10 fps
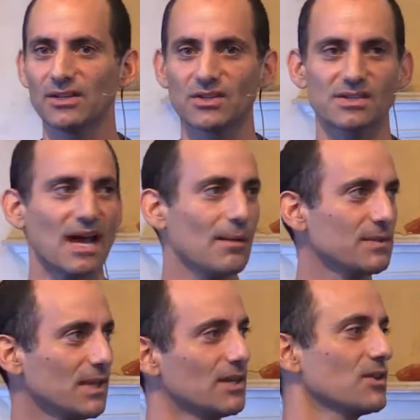just stopped
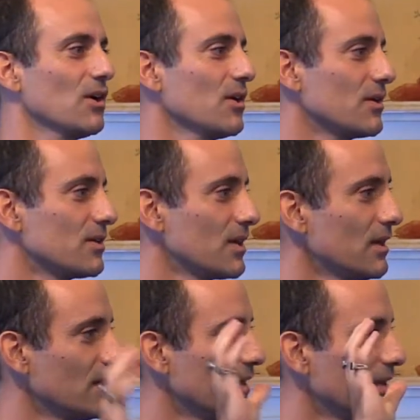and I turned,
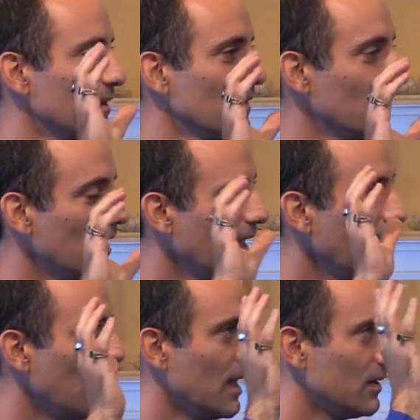
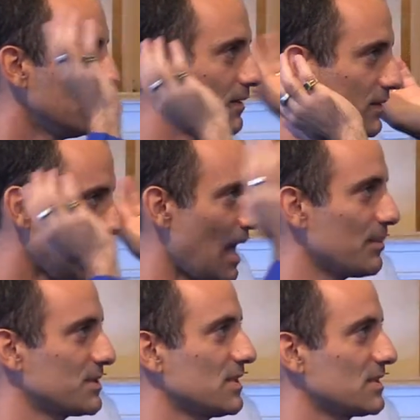and the
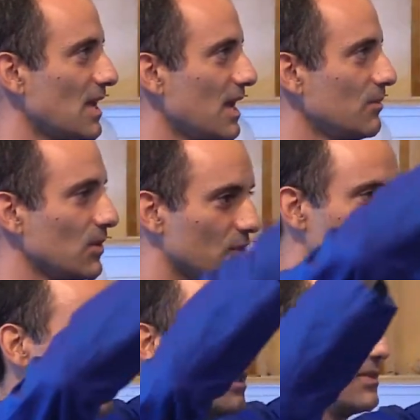opposite side were
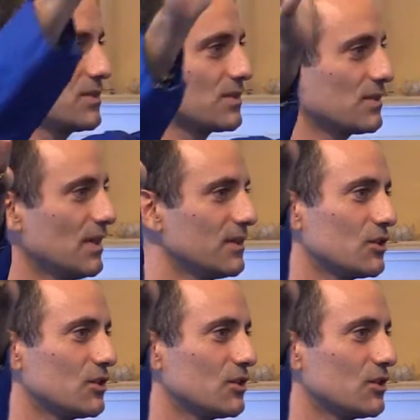trees, and the